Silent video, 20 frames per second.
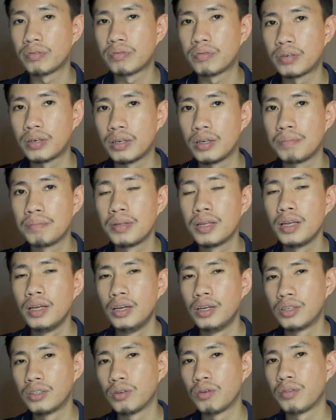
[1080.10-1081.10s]
free
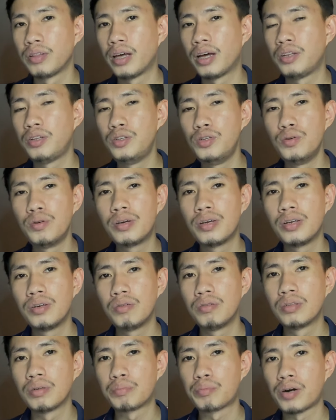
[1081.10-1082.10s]
so that you can
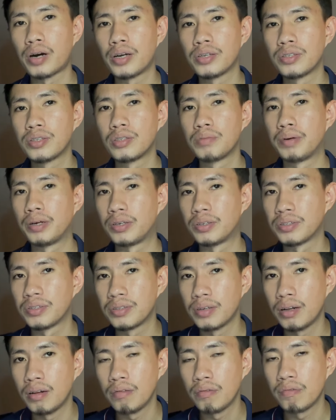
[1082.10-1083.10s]
do the process by
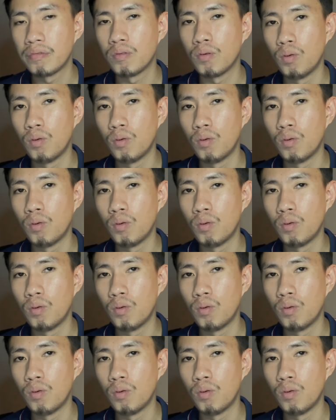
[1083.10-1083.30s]
yourself,